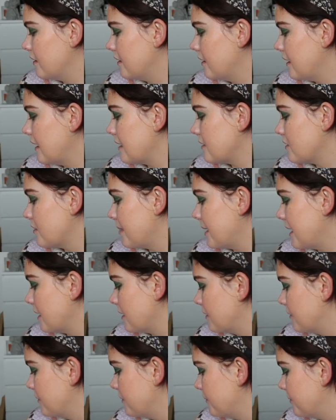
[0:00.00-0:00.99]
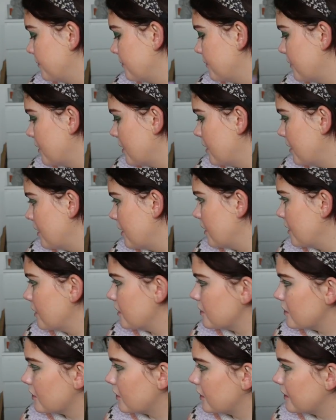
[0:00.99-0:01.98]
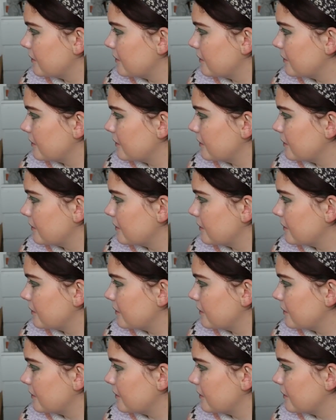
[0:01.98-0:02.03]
It has not back. Yeah. So going